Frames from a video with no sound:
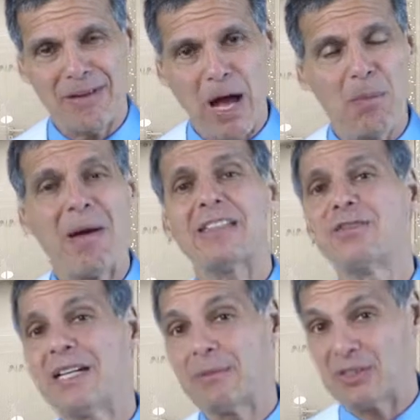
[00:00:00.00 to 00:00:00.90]
how
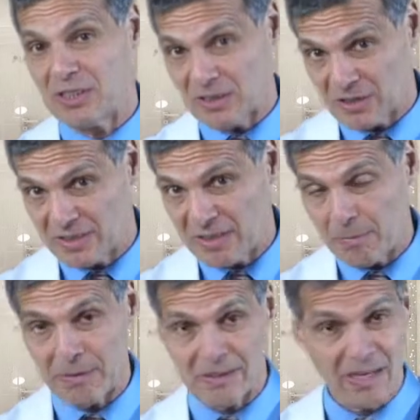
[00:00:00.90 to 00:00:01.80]
much vitamin C you should
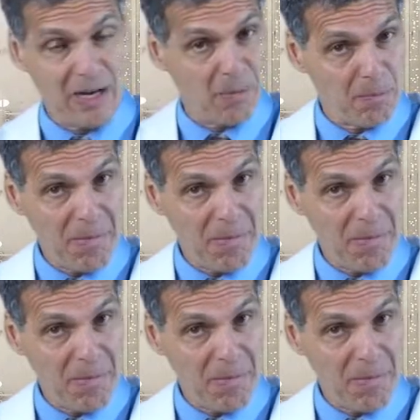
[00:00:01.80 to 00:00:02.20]
supplement to help